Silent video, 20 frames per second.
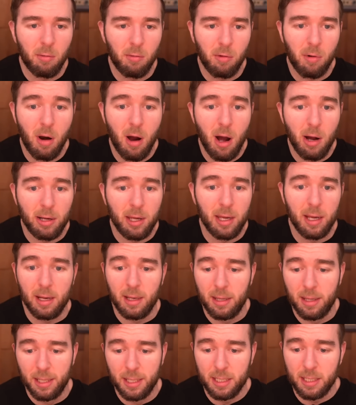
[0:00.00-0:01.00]

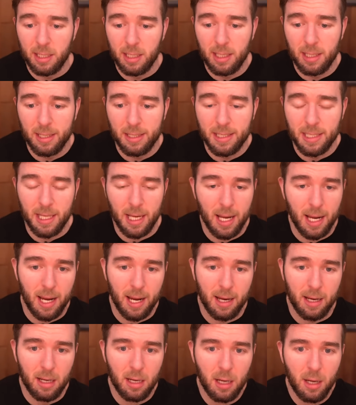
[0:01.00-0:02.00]
Rocket. This is
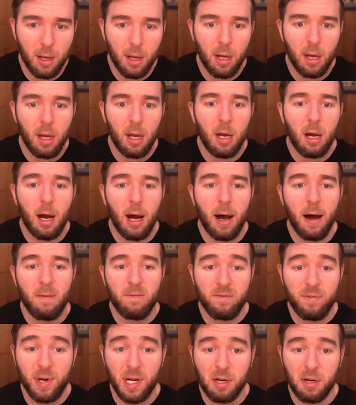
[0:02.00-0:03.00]
a
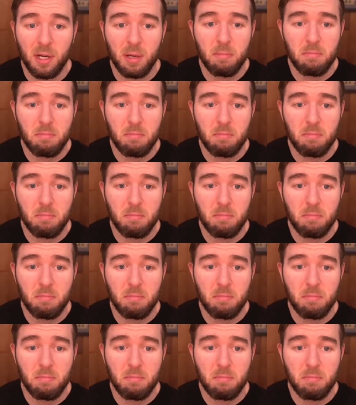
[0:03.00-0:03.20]
um, very